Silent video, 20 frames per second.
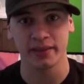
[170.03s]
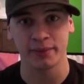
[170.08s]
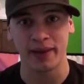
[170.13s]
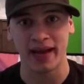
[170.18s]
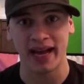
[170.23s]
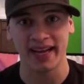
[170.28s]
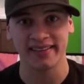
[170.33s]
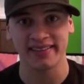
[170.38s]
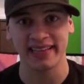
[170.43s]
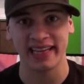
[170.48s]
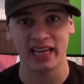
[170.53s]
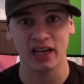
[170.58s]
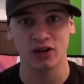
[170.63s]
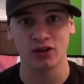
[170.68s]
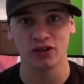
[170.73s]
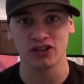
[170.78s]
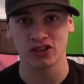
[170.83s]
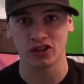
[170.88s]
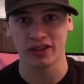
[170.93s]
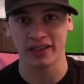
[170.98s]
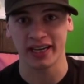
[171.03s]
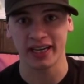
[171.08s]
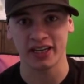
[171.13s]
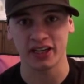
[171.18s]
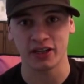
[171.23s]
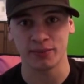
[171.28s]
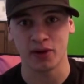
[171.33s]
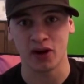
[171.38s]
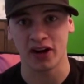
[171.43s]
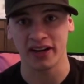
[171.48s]
the pat-downs, or getting
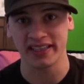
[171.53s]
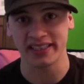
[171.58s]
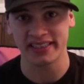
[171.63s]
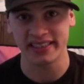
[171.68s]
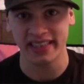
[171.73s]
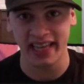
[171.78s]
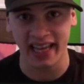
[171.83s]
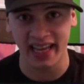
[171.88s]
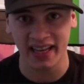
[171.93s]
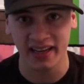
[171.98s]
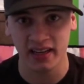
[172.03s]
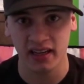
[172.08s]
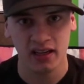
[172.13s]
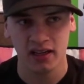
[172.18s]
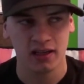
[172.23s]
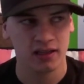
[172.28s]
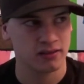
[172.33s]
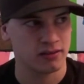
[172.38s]
your body scanned.